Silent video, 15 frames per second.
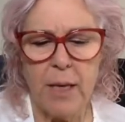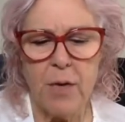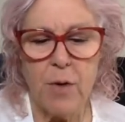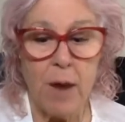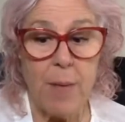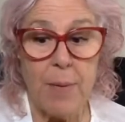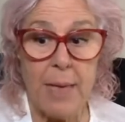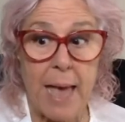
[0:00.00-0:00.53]

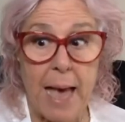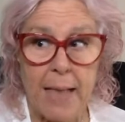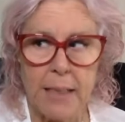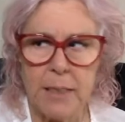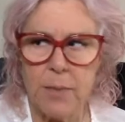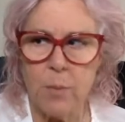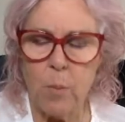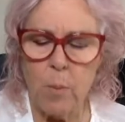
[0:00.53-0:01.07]
crabby
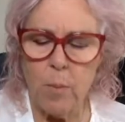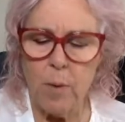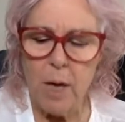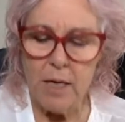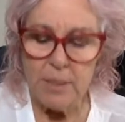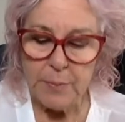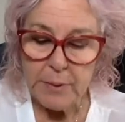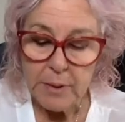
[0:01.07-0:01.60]

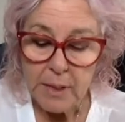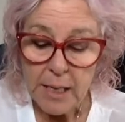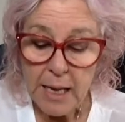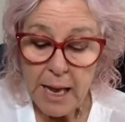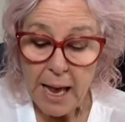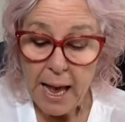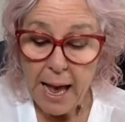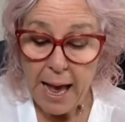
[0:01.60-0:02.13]
husband,
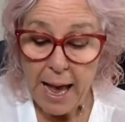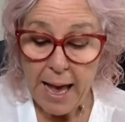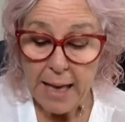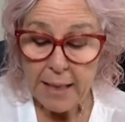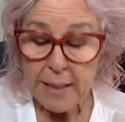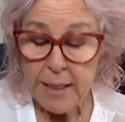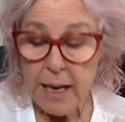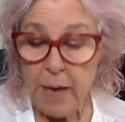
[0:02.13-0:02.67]

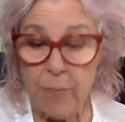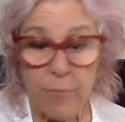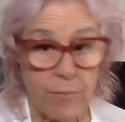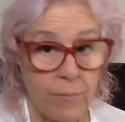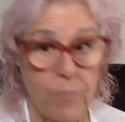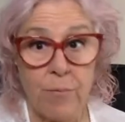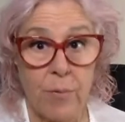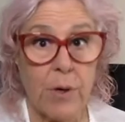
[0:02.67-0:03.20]
and I
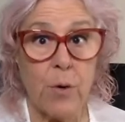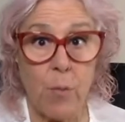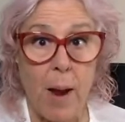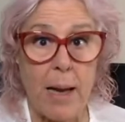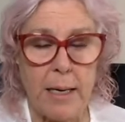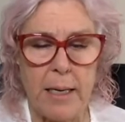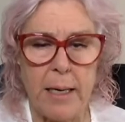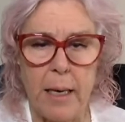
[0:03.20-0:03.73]

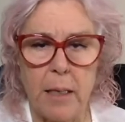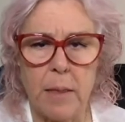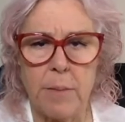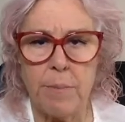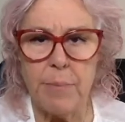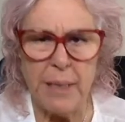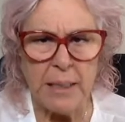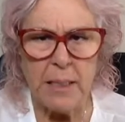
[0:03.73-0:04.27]
regretted it
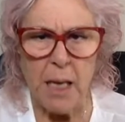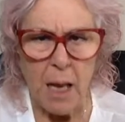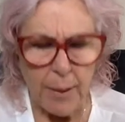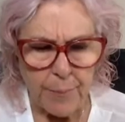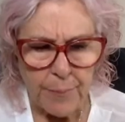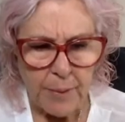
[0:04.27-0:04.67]
big time.